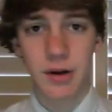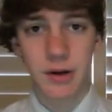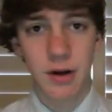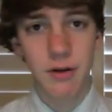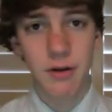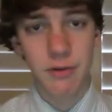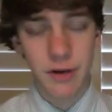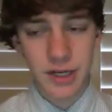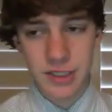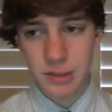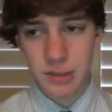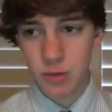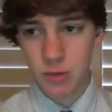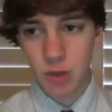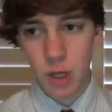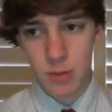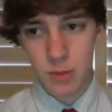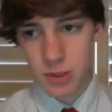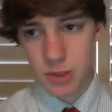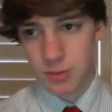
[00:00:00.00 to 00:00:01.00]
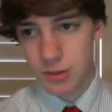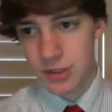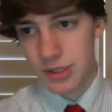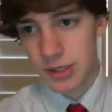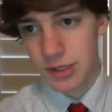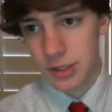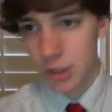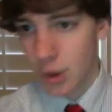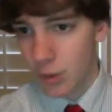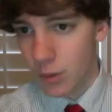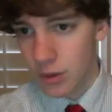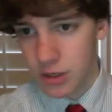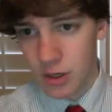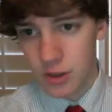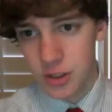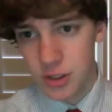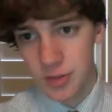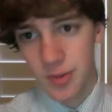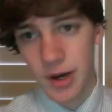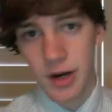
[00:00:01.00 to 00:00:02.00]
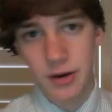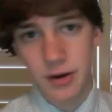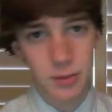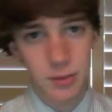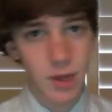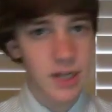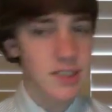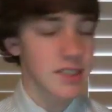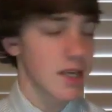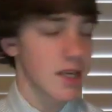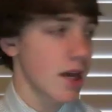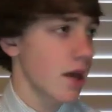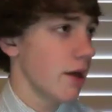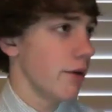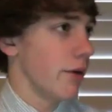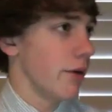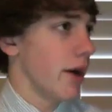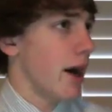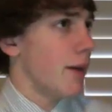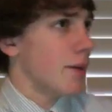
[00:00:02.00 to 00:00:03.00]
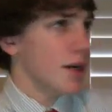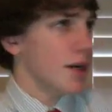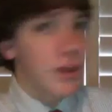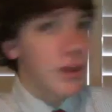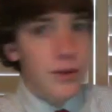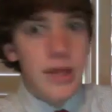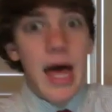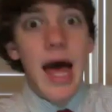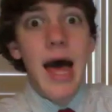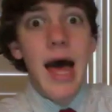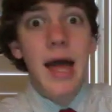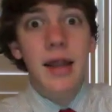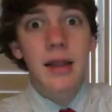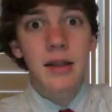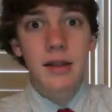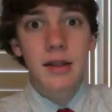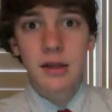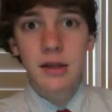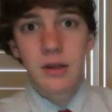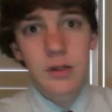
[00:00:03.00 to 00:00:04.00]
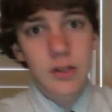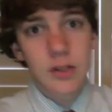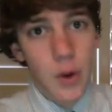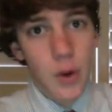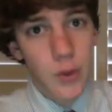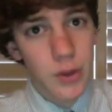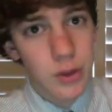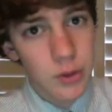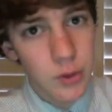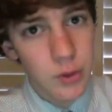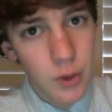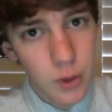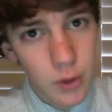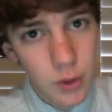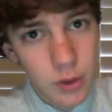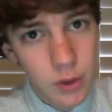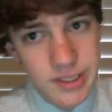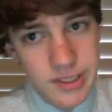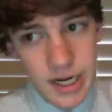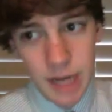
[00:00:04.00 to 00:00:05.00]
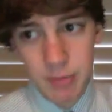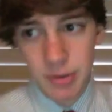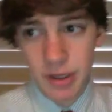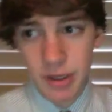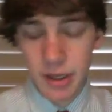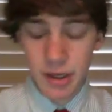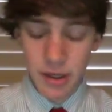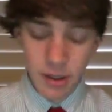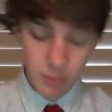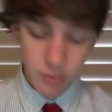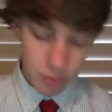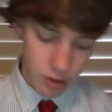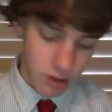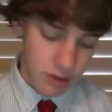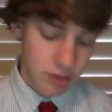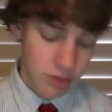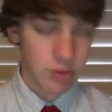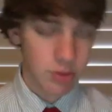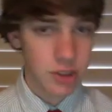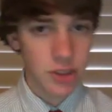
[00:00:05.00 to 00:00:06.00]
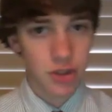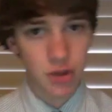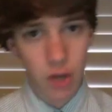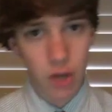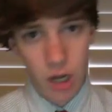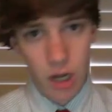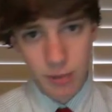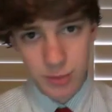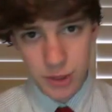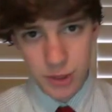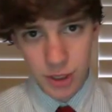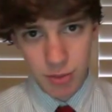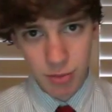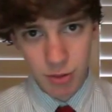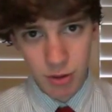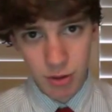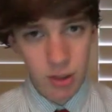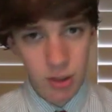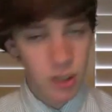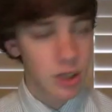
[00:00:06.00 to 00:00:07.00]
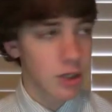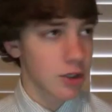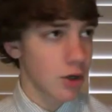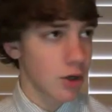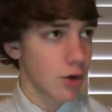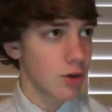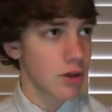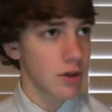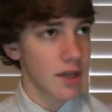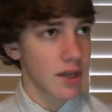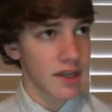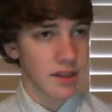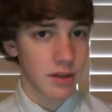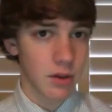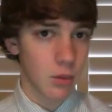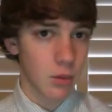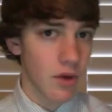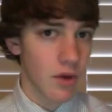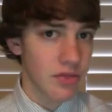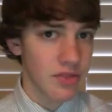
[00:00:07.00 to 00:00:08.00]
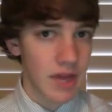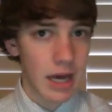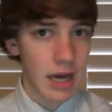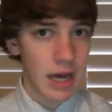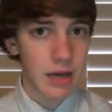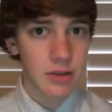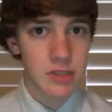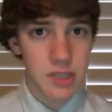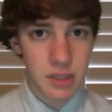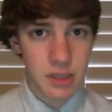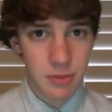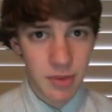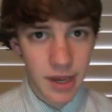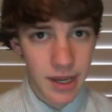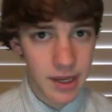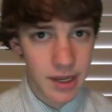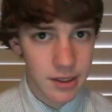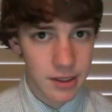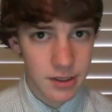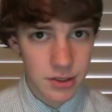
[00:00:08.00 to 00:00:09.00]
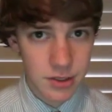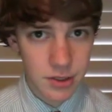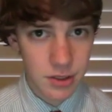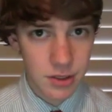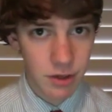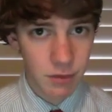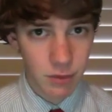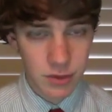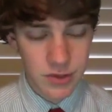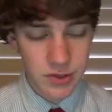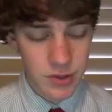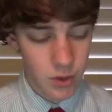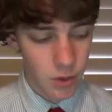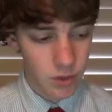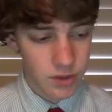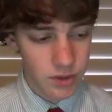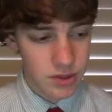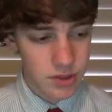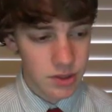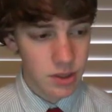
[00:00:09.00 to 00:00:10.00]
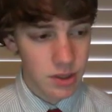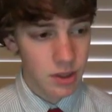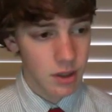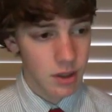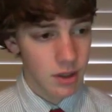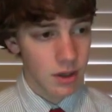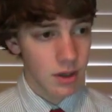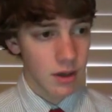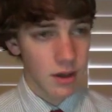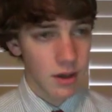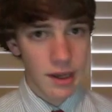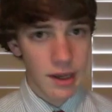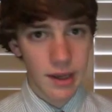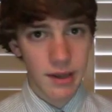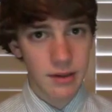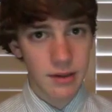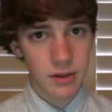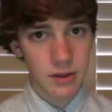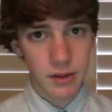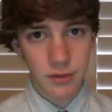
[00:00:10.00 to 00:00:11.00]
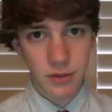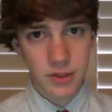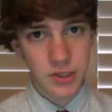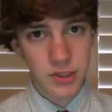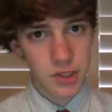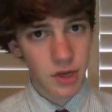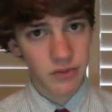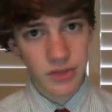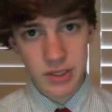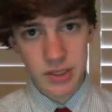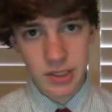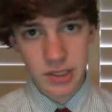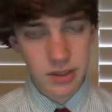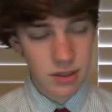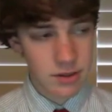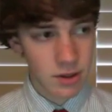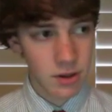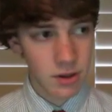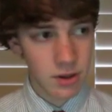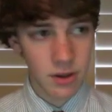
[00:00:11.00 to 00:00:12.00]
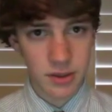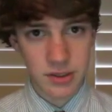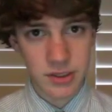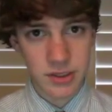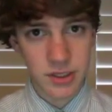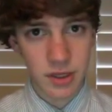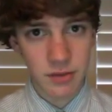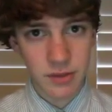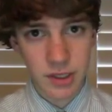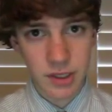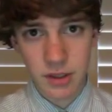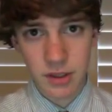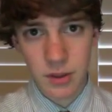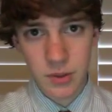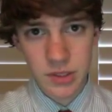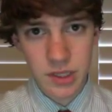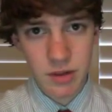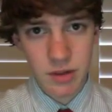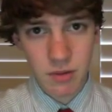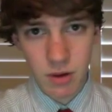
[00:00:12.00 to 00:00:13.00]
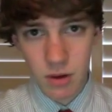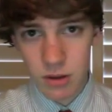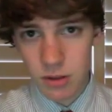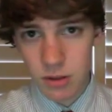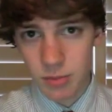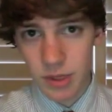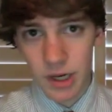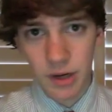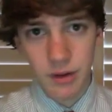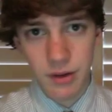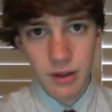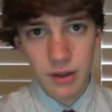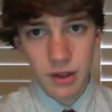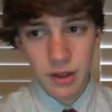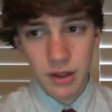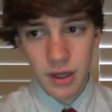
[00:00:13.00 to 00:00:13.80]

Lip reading: Go find some drop shippers that no one knows about. You might say, well, how am I going to do that? Go to Google, type in a product plus drop shipper, go to like the 1000th page of results, and look for stuff that's in the dark, stuff that no one's ever heard about.